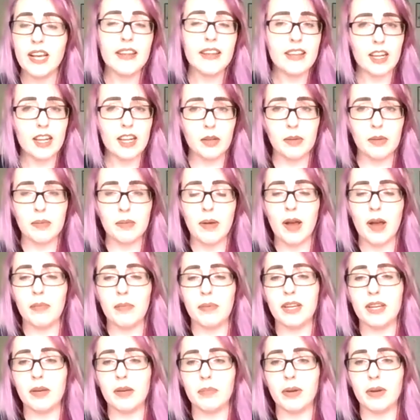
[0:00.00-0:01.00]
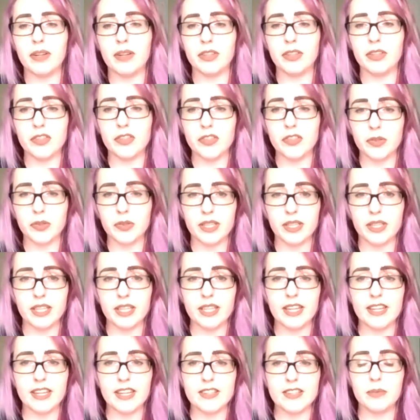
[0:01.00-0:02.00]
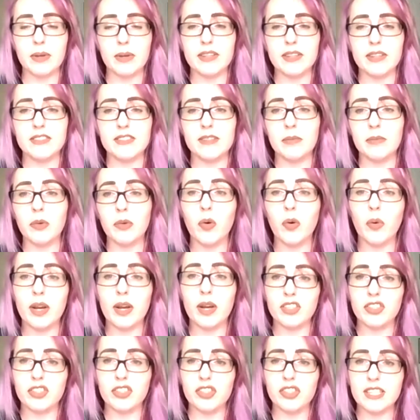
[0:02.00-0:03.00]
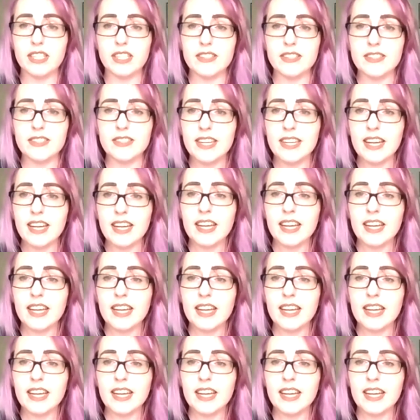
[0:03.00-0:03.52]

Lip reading: that'll be popping up on your screen, as well as some questions.